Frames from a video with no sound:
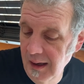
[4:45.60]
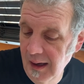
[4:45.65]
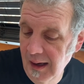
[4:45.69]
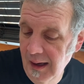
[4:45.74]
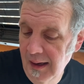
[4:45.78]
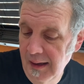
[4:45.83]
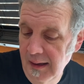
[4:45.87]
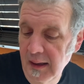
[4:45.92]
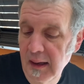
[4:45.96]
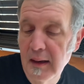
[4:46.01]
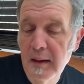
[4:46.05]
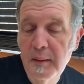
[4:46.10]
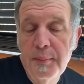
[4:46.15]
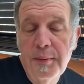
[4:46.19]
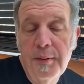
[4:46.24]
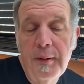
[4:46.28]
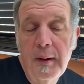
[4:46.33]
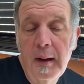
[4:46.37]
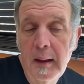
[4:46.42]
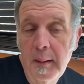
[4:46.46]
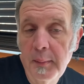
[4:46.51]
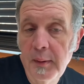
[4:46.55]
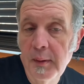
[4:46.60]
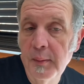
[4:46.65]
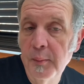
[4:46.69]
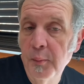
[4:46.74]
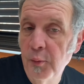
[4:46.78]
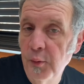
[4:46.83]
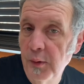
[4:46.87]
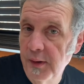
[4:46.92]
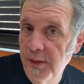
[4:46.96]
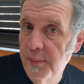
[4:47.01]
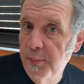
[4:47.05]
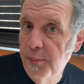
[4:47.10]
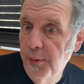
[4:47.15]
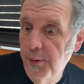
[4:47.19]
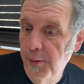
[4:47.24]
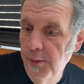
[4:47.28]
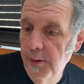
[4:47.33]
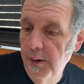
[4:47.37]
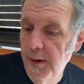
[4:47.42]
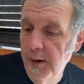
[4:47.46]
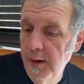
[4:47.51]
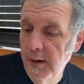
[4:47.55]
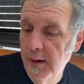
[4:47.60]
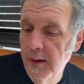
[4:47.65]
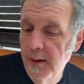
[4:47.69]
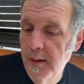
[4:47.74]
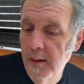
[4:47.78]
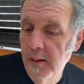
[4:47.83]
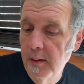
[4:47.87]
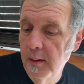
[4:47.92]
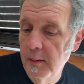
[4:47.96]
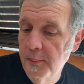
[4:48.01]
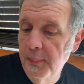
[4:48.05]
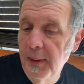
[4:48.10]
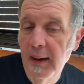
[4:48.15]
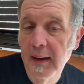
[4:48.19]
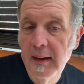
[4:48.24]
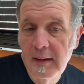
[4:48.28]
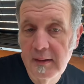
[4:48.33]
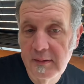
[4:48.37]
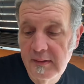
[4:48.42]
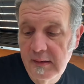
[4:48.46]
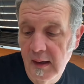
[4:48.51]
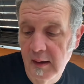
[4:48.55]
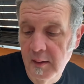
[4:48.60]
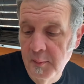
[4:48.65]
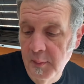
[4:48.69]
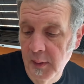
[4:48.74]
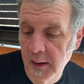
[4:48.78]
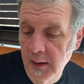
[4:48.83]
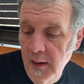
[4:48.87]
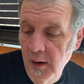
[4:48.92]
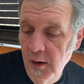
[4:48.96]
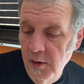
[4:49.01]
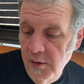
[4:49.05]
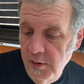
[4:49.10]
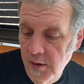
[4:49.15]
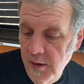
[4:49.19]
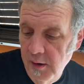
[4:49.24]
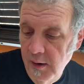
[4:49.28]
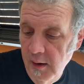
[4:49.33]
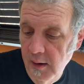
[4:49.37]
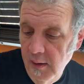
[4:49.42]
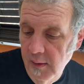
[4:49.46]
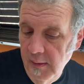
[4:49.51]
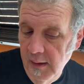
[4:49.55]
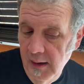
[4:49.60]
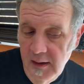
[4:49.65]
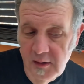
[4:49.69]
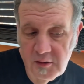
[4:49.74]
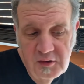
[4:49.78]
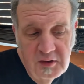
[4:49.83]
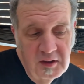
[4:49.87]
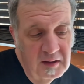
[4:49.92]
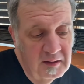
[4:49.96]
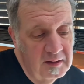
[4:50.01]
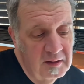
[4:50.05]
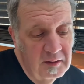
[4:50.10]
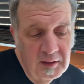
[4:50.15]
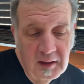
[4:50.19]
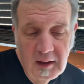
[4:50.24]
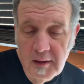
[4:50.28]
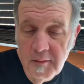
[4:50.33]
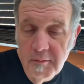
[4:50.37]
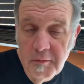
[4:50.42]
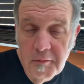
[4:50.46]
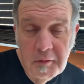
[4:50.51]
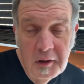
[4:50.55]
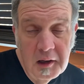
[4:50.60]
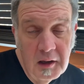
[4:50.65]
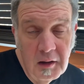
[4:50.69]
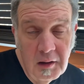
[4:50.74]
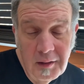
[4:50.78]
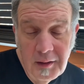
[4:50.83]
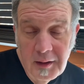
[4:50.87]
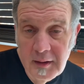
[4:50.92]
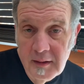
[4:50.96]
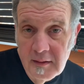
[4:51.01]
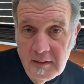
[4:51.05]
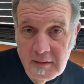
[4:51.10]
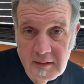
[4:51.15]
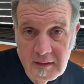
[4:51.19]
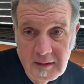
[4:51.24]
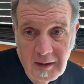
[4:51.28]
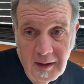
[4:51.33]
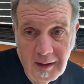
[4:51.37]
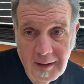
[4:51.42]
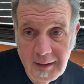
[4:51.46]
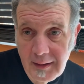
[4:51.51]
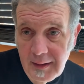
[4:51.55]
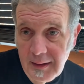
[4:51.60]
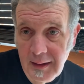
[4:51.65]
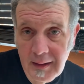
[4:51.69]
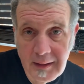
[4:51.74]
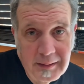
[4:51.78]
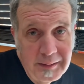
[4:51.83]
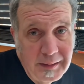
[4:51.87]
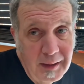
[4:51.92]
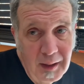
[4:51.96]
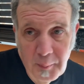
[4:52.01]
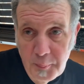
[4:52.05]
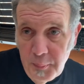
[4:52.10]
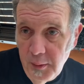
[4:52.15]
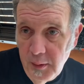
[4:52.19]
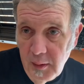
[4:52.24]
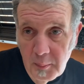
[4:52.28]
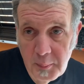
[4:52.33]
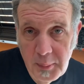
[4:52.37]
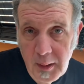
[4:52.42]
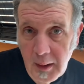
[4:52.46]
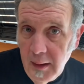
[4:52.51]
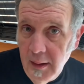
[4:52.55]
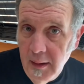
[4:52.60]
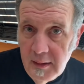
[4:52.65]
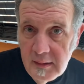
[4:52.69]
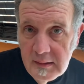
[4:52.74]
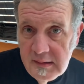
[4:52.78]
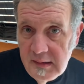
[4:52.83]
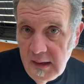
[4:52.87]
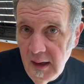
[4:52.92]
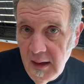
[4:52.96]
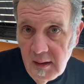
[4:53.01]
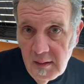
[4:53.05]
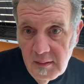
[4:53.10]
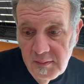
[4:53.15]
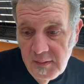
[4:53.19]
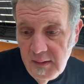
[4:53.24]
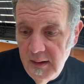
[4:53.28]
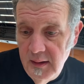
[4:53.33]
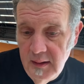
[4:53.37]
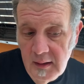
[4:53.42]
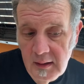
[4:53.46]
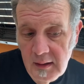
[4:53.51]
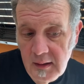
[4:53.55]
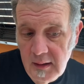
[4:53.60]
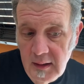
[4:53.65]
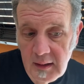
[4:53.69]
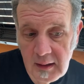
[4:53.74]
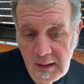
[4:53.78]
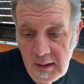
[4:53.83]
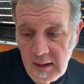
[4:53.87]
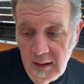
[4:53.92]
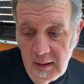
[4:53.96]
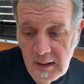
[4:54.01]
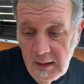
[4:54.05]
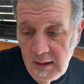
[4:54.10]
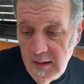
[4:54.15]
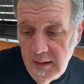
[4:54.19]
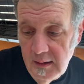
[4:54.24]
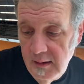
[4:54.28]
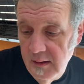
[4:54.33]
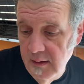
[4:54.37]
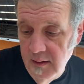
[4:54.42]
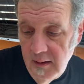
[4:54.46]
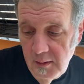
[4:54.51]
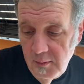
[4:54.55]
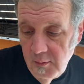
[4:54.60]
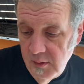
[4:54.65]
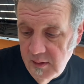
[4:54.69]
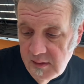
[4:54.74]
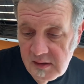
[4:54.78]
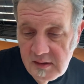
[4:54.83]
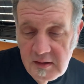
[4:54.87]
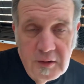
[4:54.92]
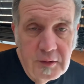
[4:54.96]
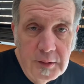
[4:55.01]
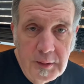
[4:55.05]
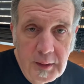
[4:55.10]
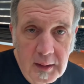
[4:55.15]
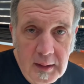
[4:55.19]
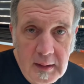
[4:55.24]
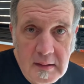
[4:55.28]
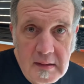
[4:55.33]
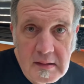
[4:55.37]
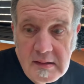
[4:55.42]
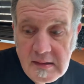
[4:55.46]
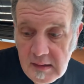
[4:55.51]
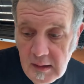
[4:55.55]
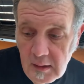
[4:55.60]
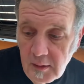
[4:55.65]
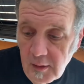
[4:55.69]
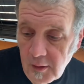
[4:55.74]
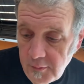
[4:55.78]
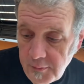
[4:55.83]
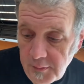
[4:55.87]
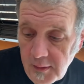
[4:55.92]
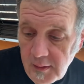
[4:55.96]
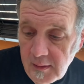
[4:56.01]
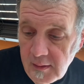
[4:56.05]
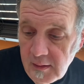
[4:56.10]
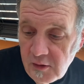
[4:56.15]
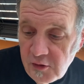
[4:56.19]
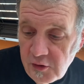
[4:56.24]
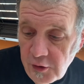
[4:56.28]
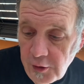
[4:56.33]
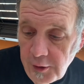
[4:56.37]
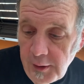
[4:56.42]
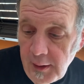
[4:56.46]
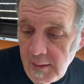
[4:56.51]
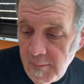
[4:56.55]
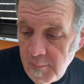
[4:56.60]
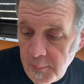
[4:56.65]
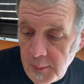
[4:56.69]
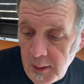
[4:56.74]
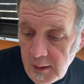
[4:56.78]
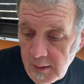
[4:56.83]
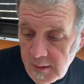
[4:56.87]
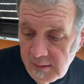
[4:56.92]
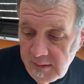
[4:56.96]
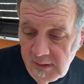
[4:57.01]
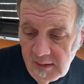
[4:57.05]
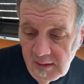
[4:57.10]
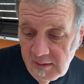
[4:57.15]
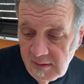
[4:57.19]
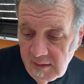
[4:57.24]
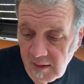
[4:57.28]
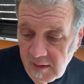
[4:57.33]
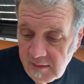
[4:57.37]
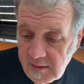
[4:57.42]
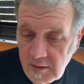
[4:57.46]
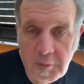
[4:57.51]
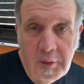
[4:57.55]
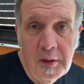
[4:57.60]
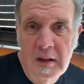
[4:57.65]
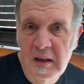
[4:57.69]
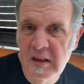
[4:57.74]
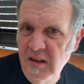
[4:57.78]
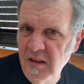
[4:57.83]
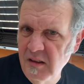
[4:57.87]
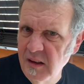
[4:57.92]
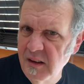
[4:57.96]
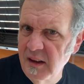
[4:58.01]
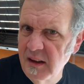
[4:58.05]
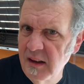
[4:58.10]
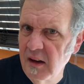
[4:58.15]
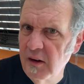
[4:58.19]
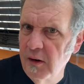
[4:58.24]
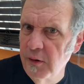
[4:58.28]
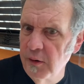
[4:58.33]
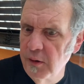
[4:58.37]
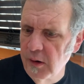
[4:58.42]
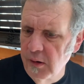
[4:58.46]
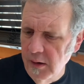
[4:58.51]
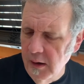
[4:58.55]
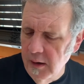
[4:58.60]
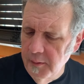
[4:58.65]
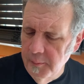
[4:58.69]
I had a problem with pests on my okra last year, so I got a real late start. I got a couple of pods out of it, and it was too late. So hopefully this year I have better success. I really do like okra.